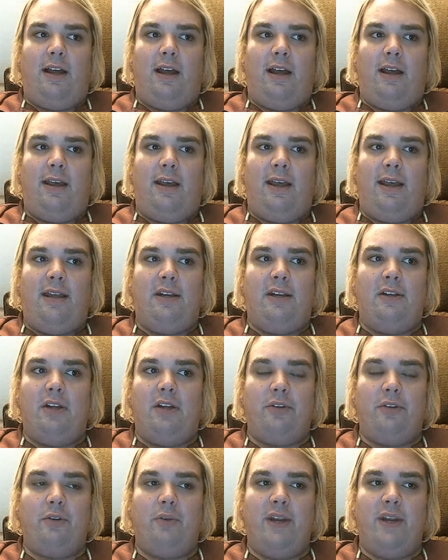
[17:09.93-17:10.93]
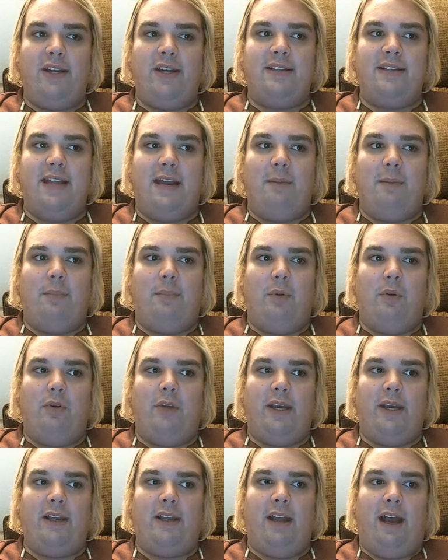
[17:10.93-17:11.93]
And another great example,
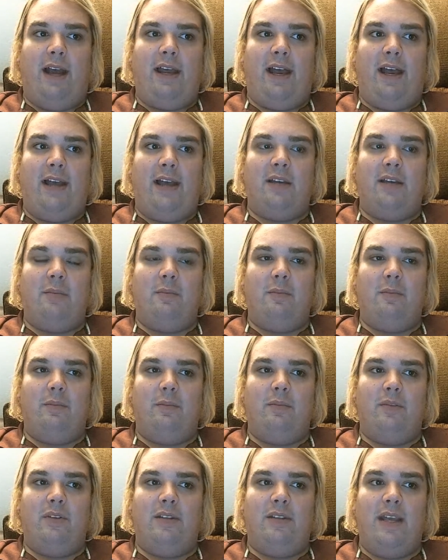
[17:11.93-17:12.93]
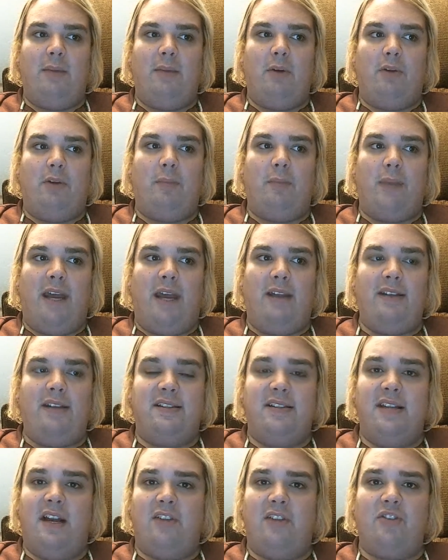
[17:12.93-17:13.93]
like I, I can name off the bat, is
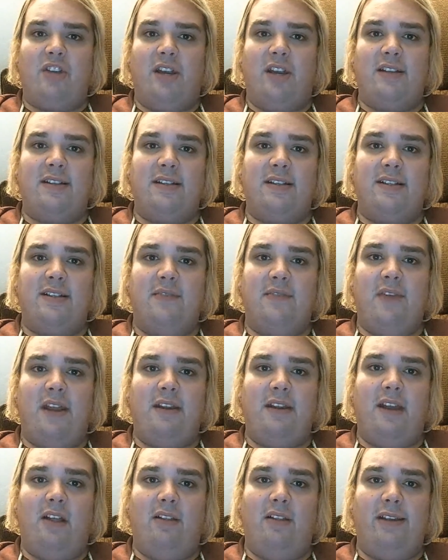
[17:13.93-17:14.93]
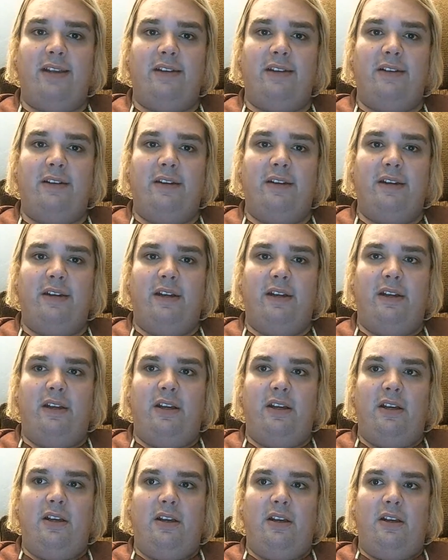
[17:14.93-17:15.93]
Neon Genesis Evangelion.
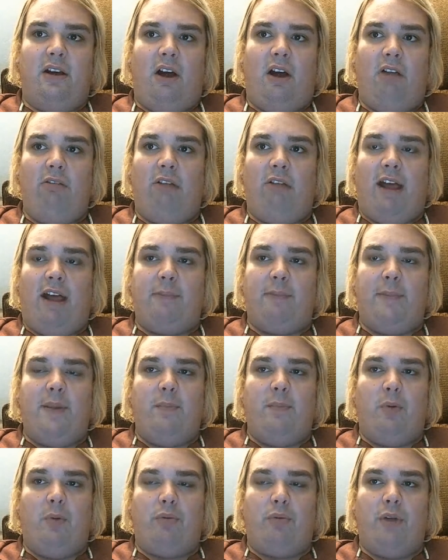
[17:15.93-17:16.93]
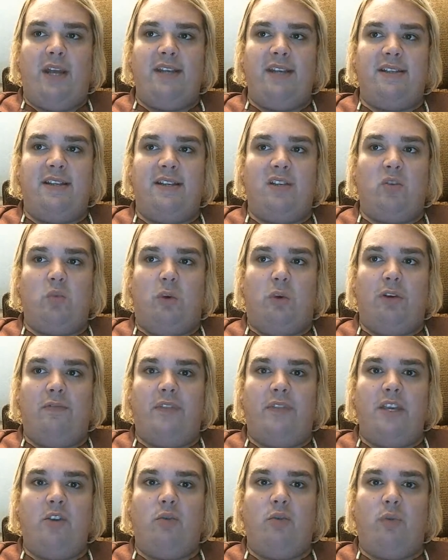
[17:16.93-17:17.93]
A lot of people praise it as one of the
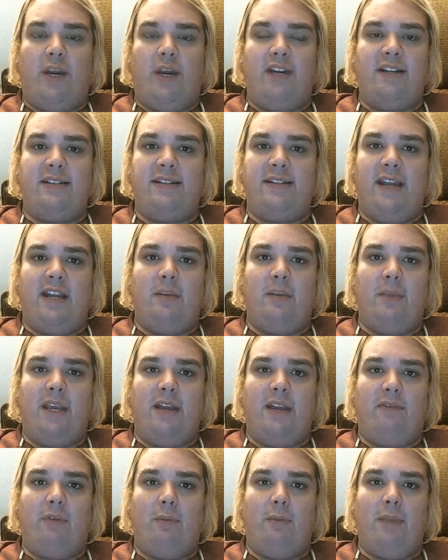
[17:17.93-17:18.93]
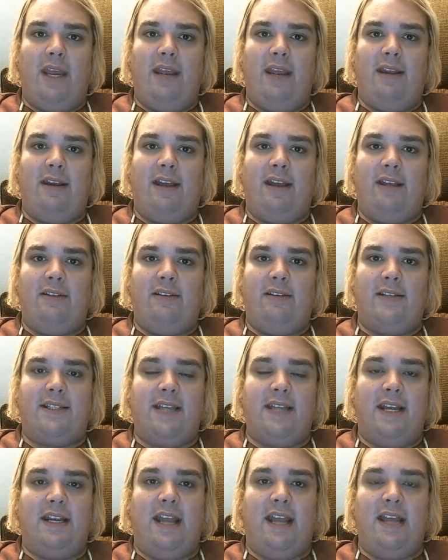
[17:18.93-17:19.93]
greatest anime ever made,
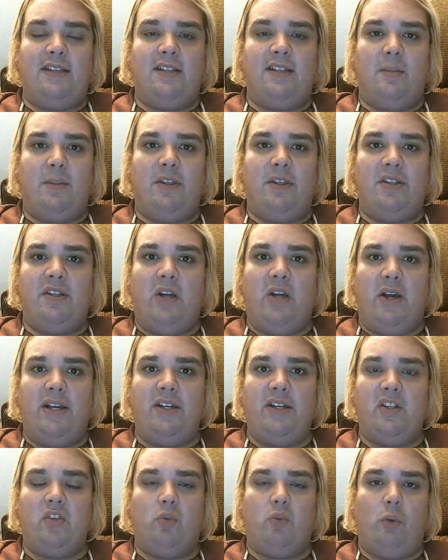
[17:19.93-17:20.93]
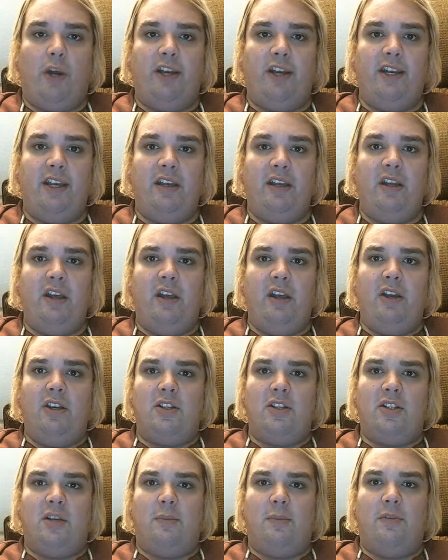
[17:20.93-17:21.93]
saying it has some of the tightest writing,
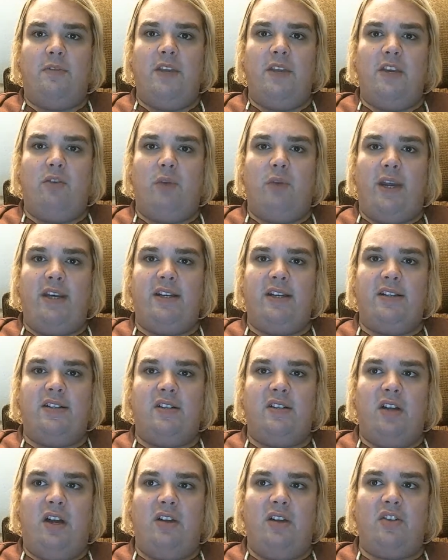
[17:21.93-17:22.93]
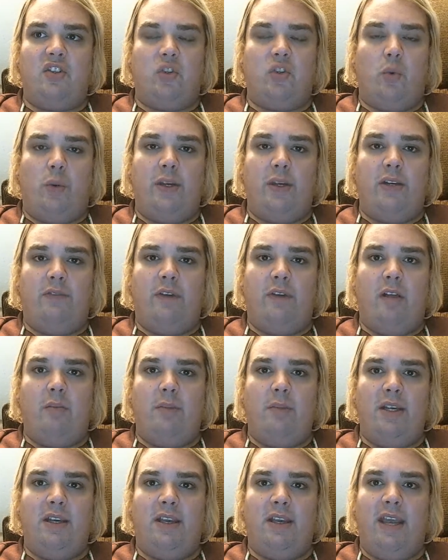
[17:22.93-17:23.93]
some of the greatest uh, story
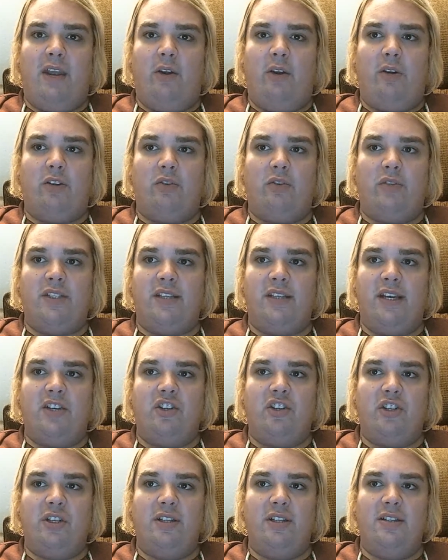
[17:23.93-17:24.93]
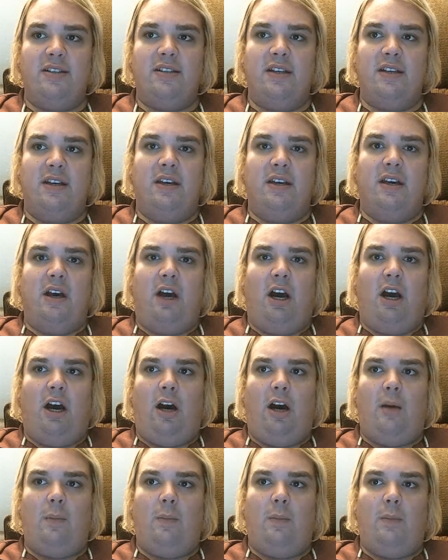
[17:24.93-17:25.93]
development, characterizations,
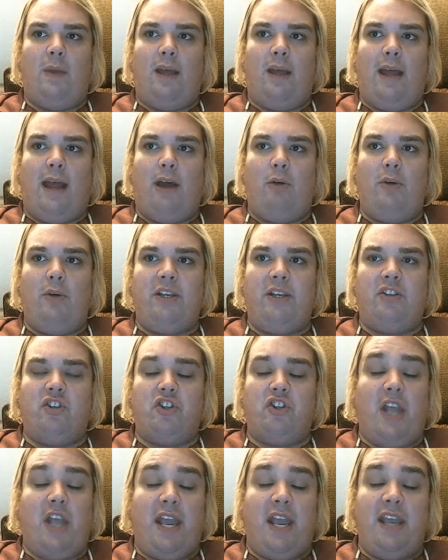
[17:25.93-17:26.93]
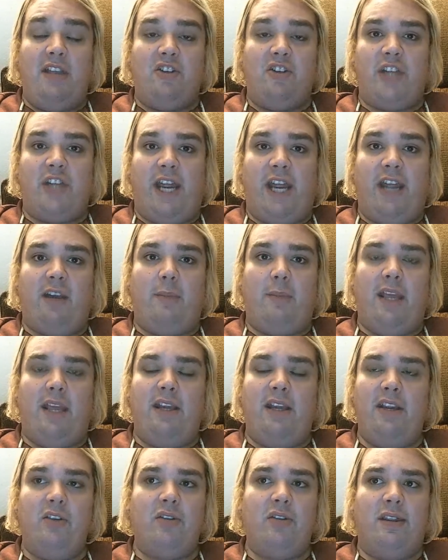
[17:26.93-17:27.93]
um, how it changed anime. And
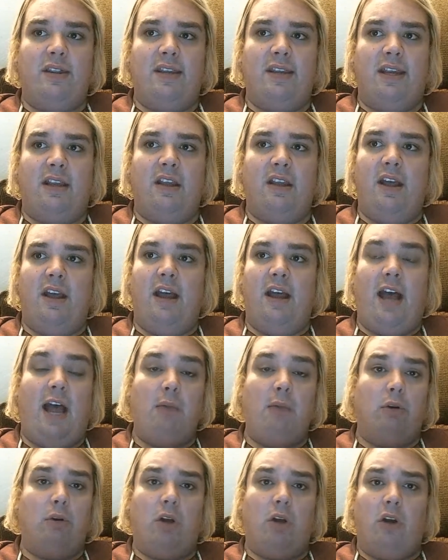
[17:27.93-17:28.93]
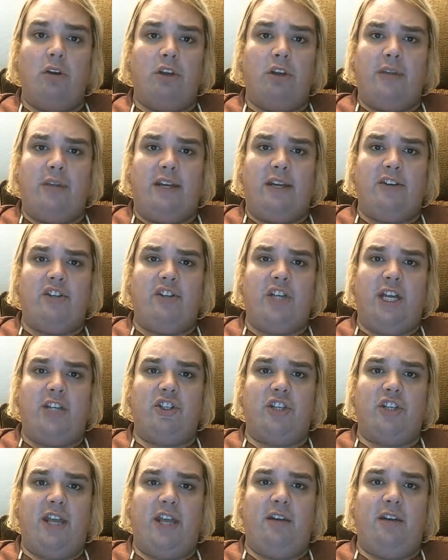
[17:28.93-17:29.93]
here's the thing I won't argue that it changed
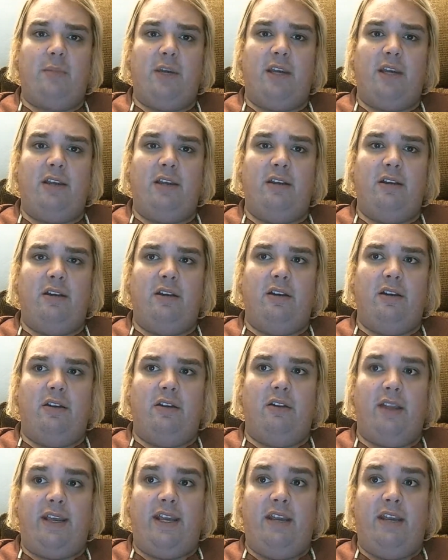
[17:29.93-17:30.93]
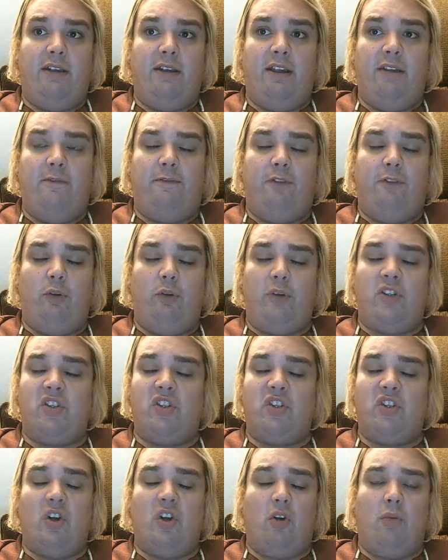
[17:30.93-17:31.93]
anime. Like, it influenced
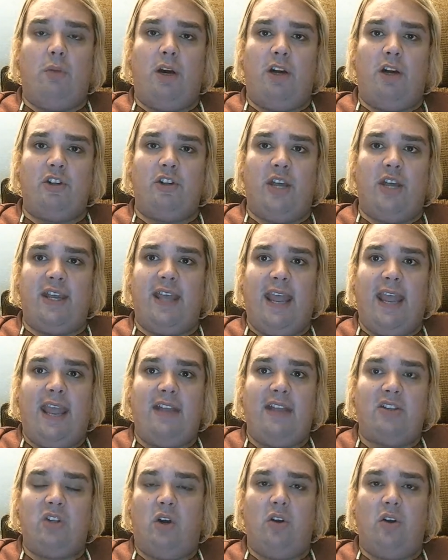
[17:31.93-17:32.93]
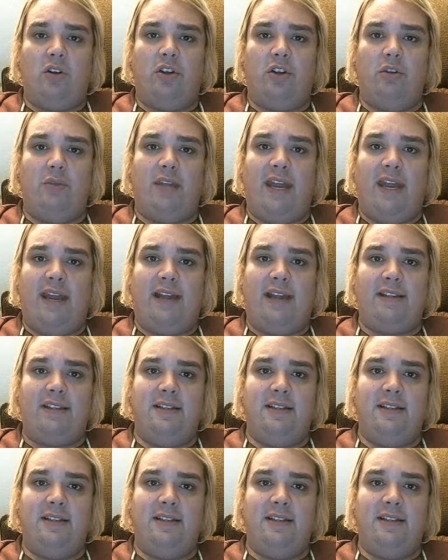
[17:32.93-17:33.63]
so much. I can't argue that.